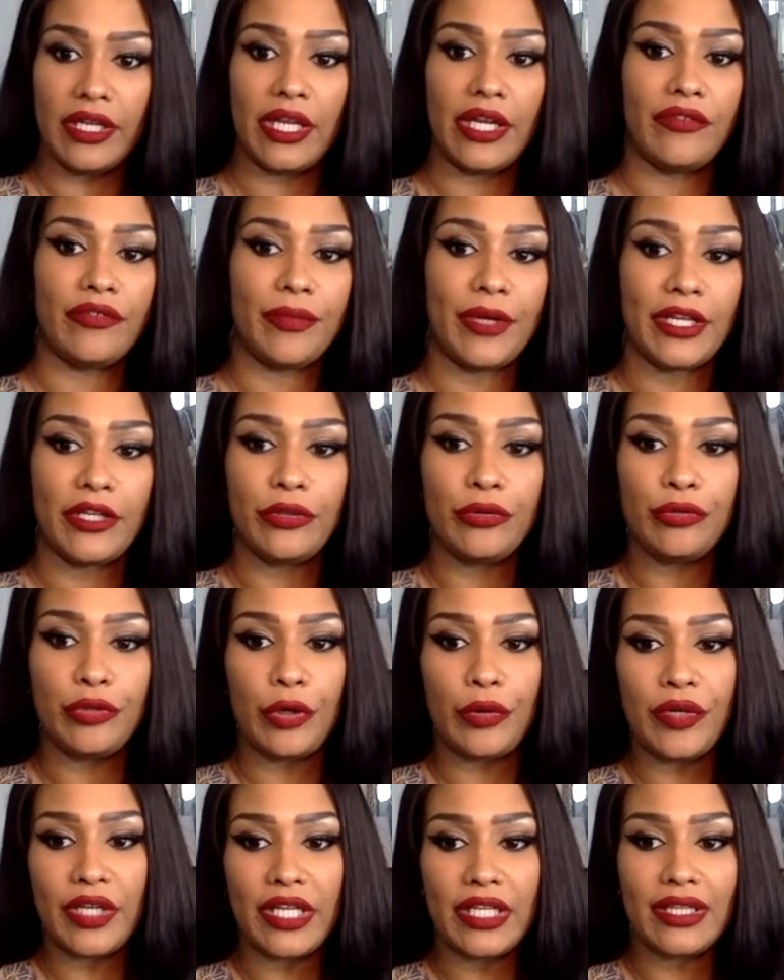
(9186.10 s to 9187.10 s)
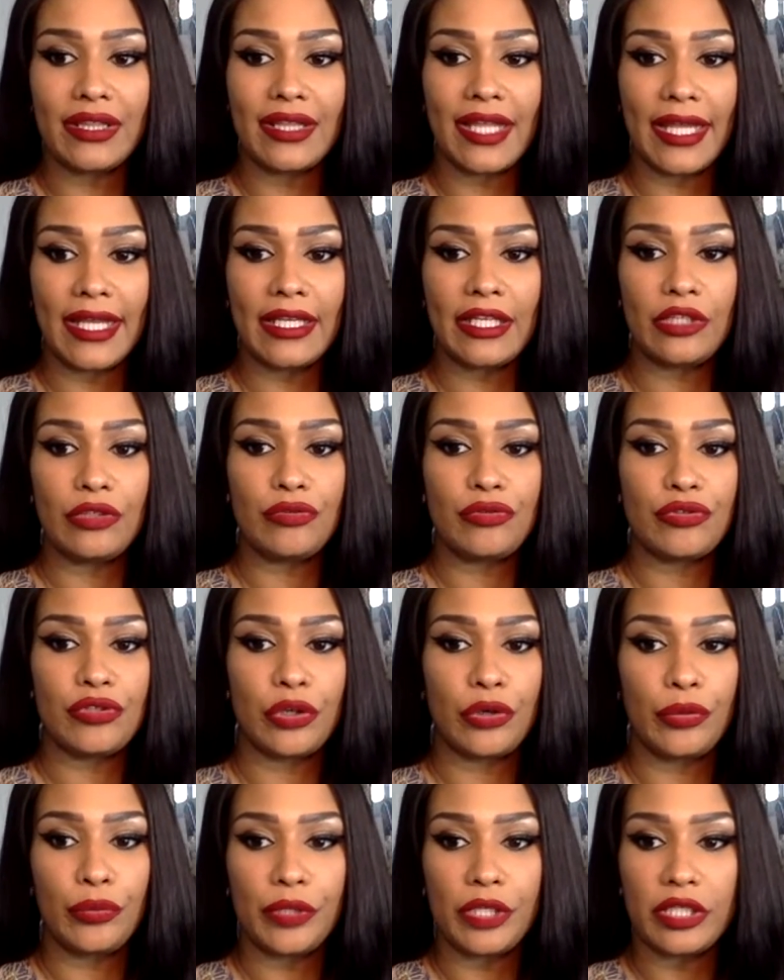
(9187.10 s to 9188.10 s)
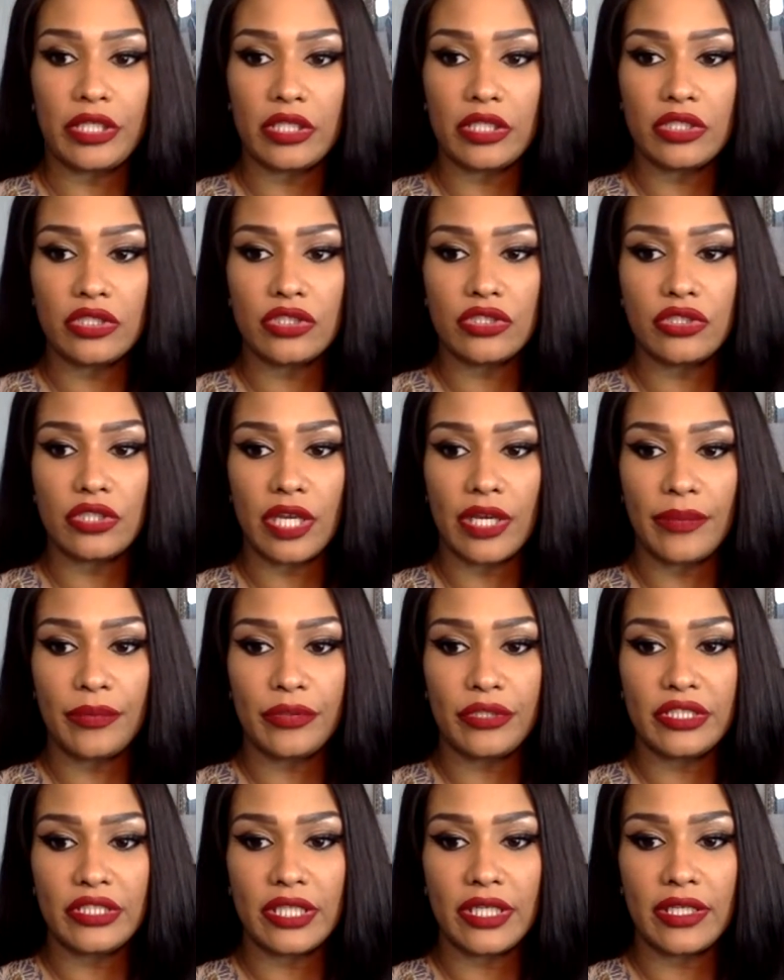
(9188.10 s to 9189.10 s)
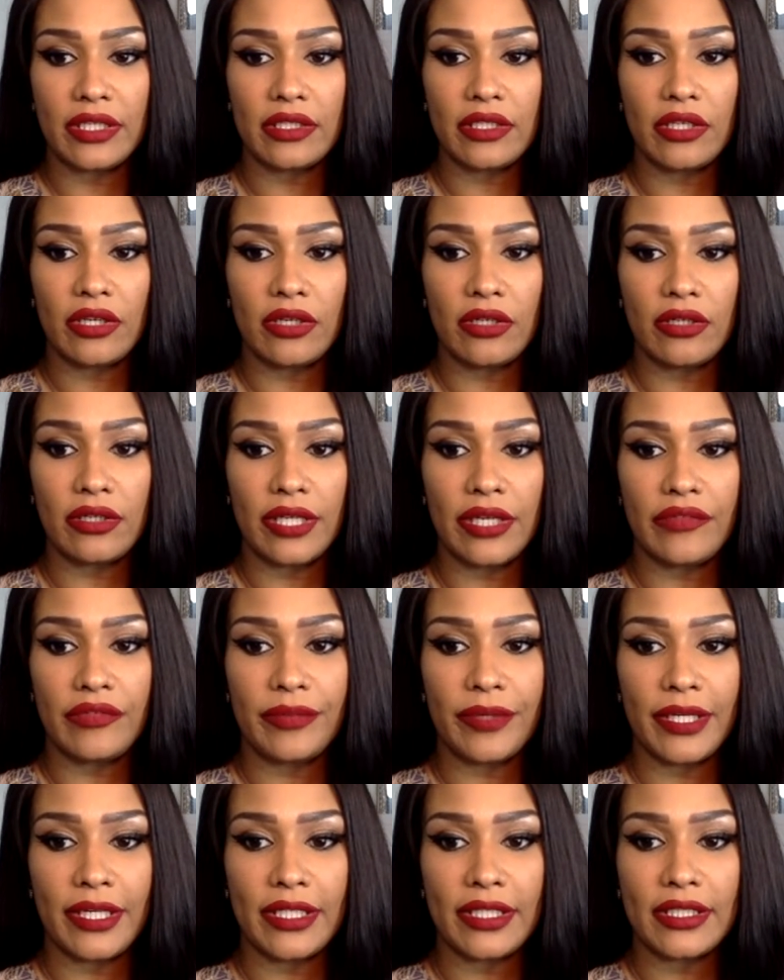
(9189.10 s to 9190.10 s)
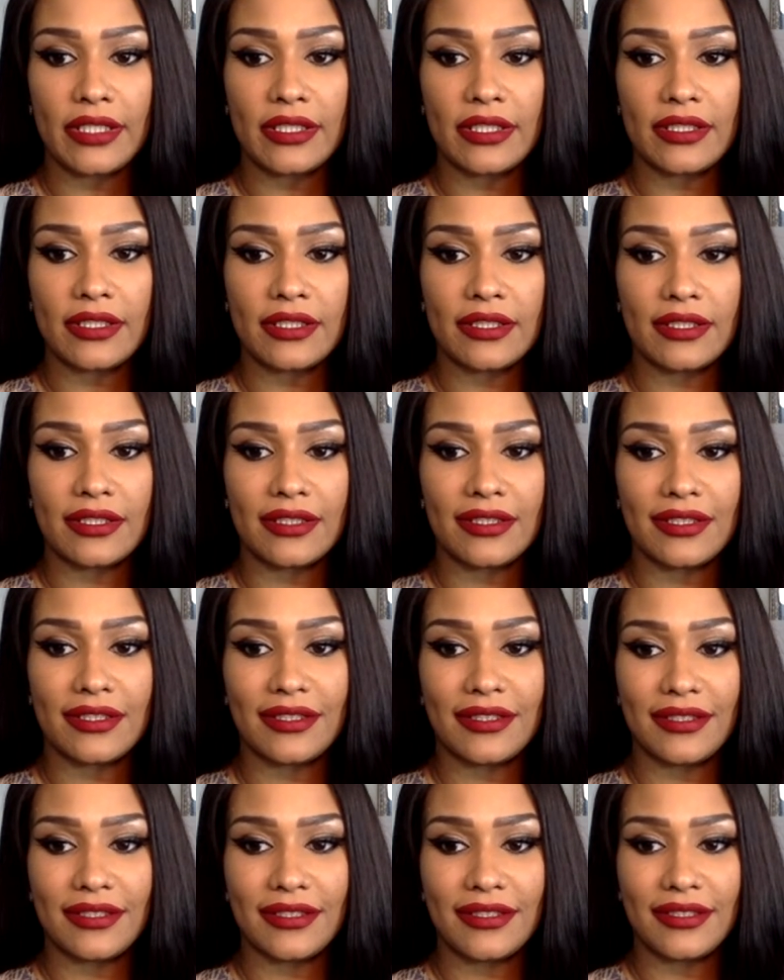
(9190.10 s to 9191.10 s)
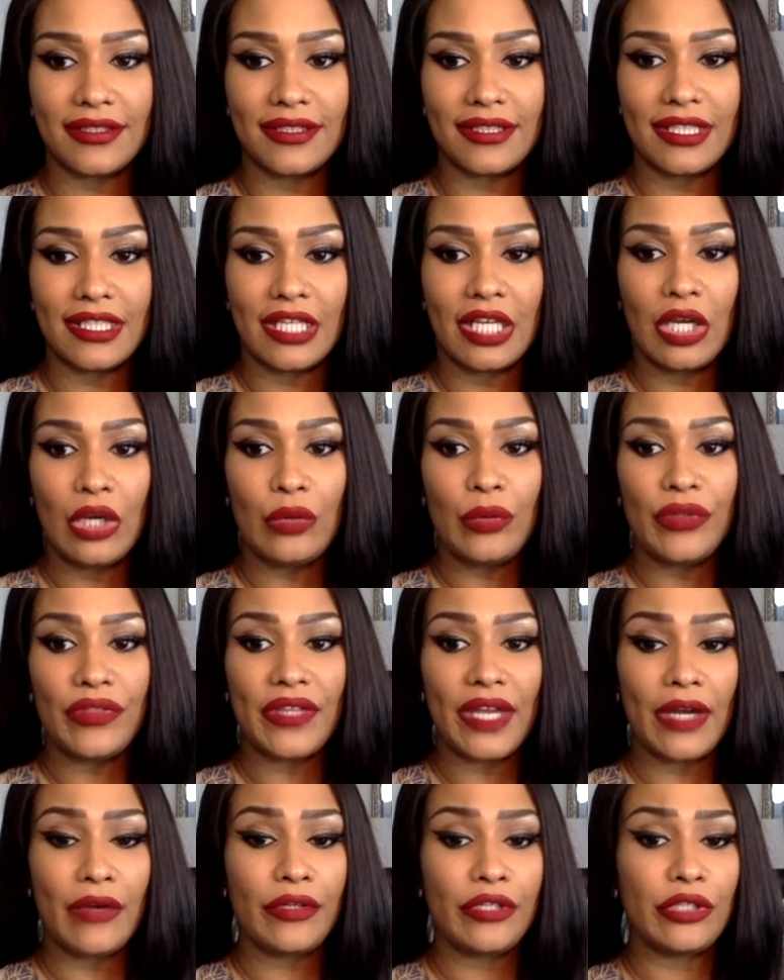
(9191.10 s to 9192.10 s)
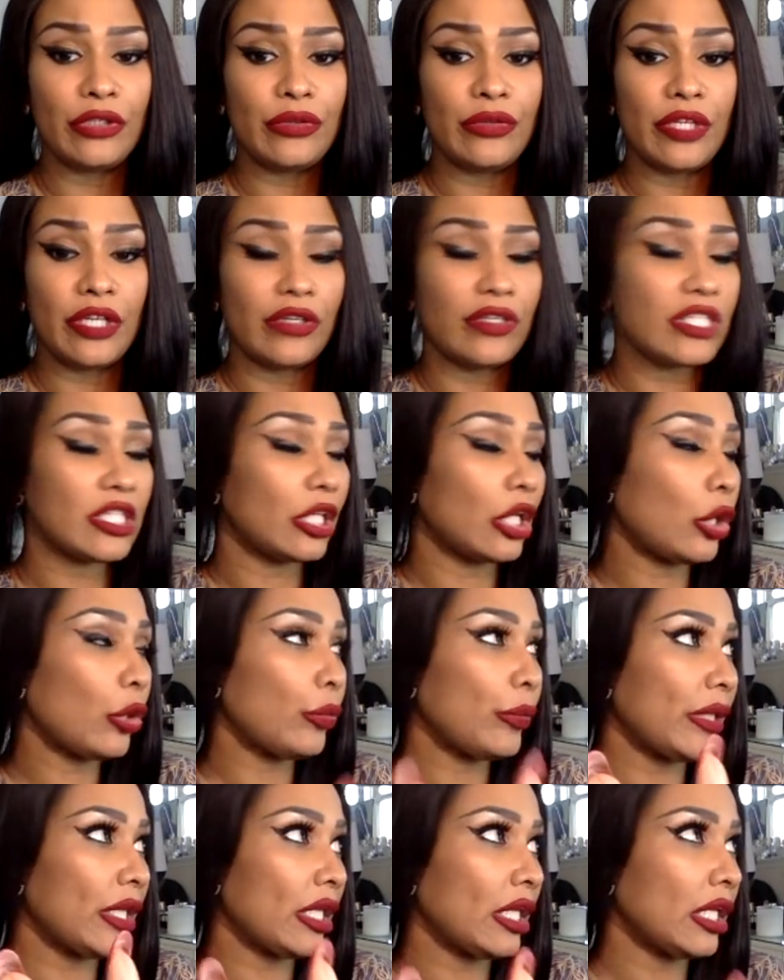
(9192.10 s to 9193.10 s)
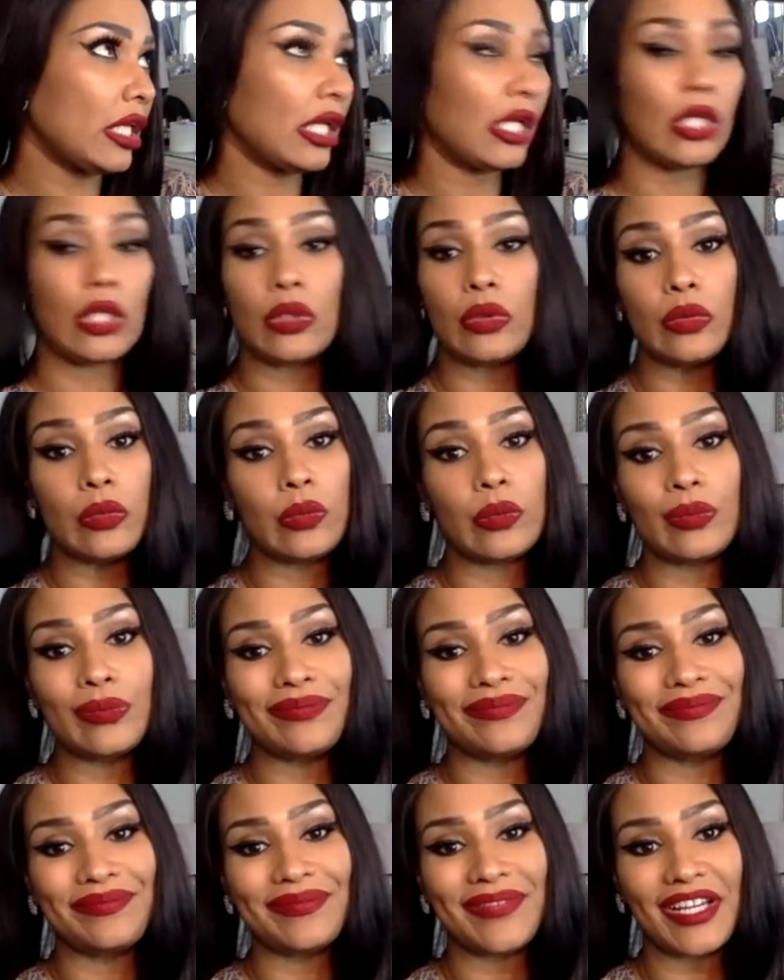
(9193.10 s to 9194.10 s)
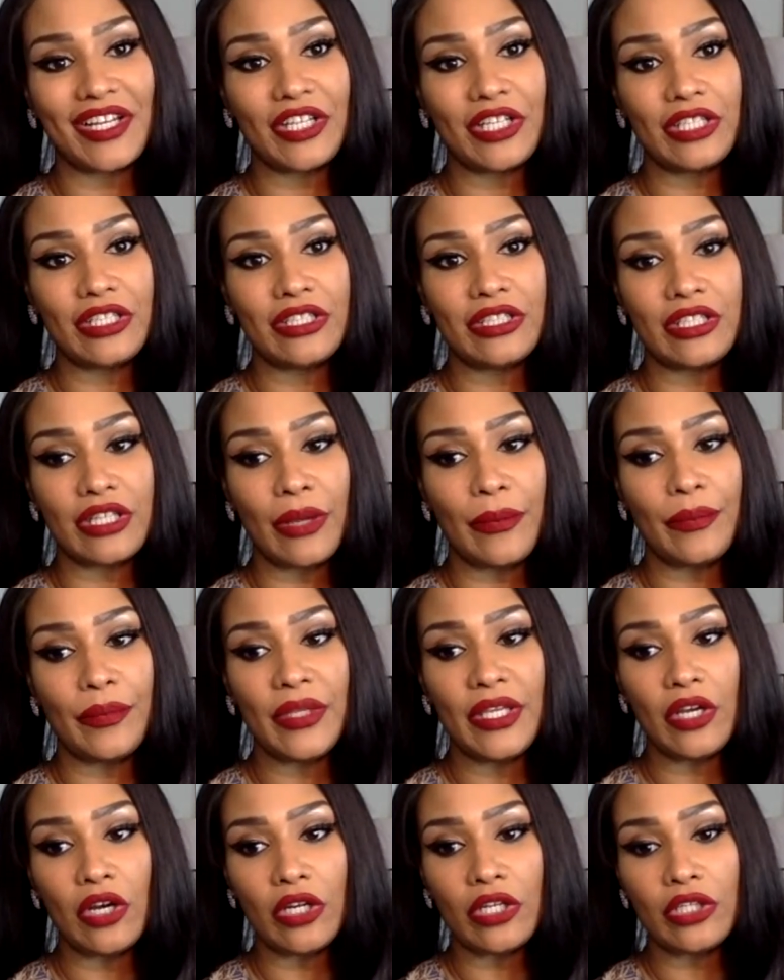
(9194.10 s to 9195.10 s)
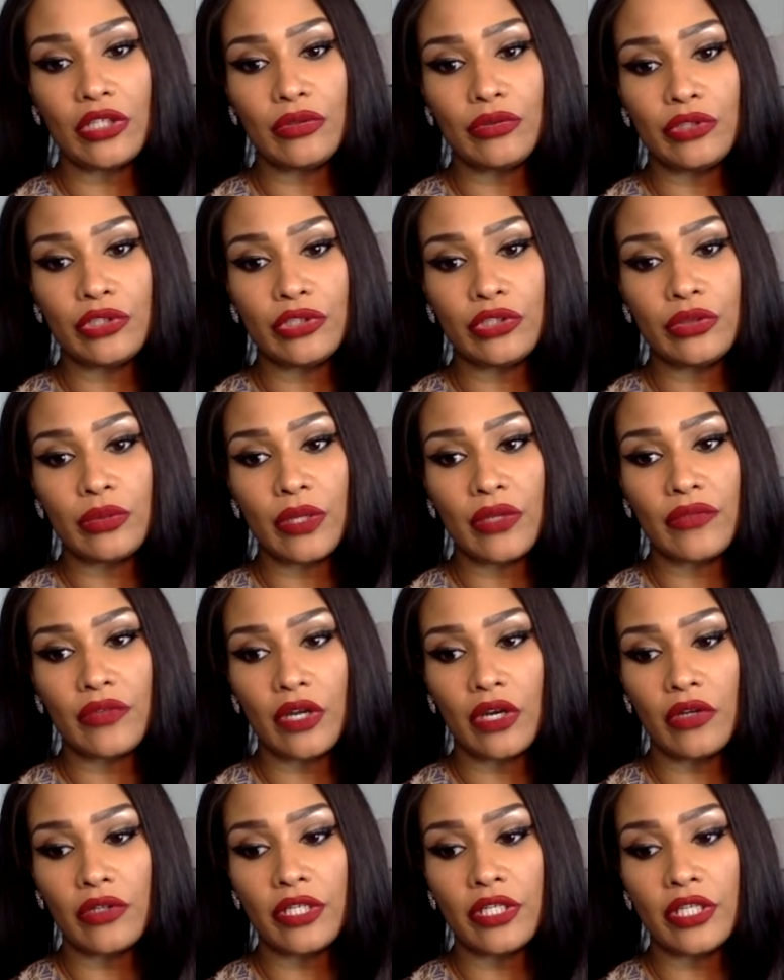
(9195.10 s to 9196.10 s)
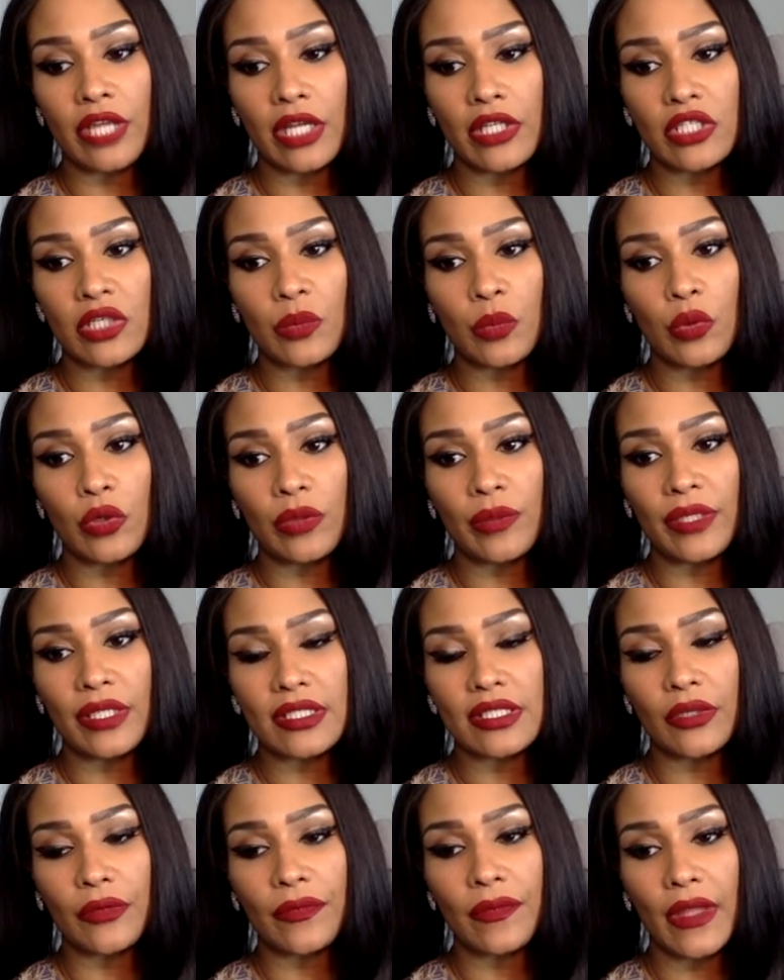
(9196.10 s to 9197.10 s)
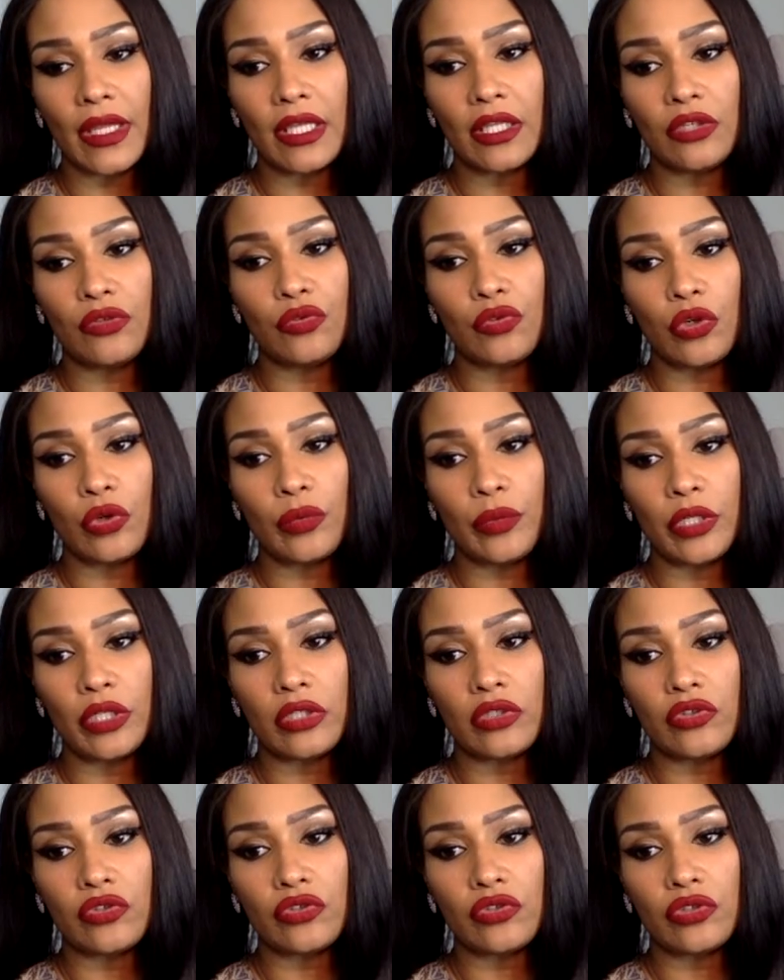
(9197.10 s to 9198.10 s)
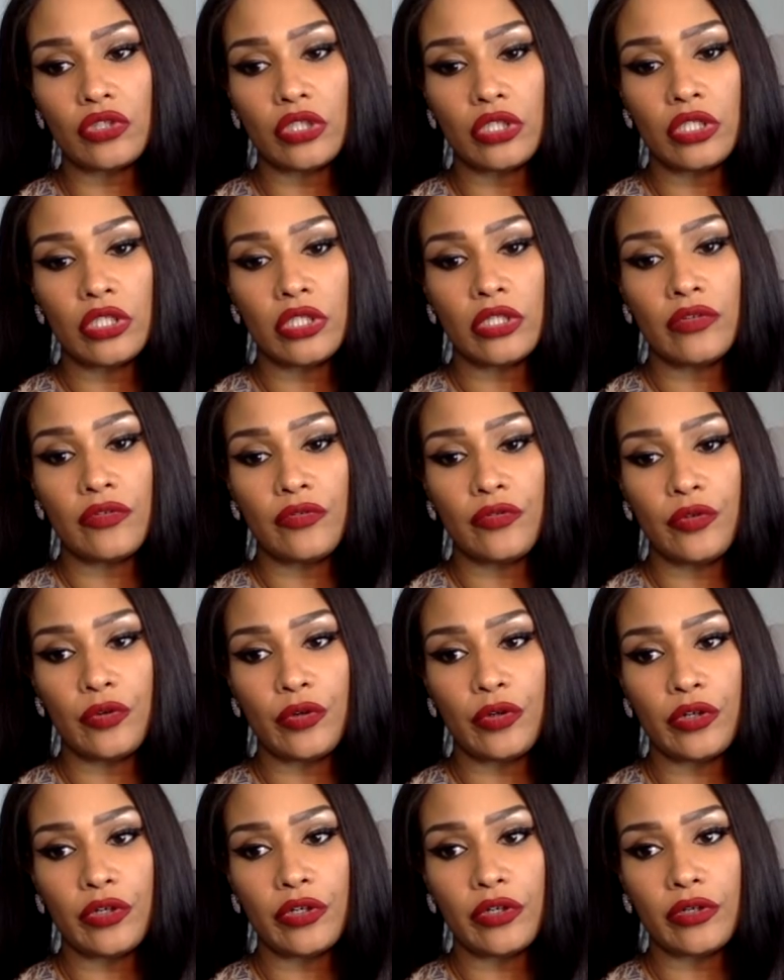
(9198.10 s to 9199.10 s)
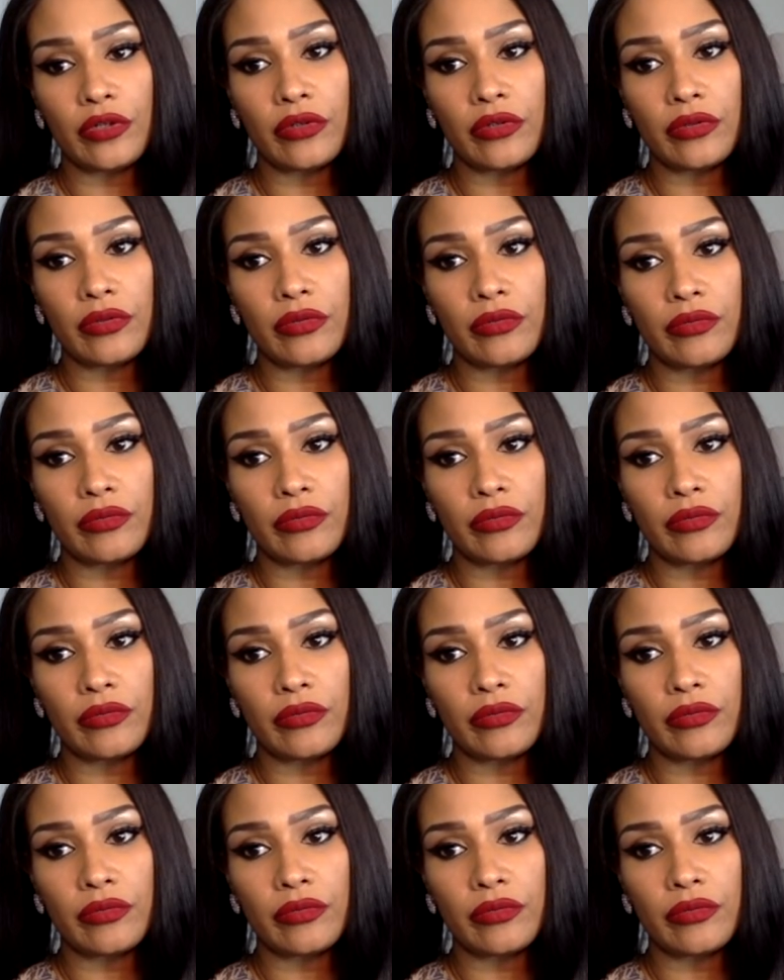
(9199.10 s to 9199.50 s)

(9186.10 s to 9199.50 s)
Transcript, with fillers: And everybody who donated, thank you so much. I appreciate y'all, everybody. Without you, there is no me. I couldn't be on YouTube if y'all did not support me. So thank you so much for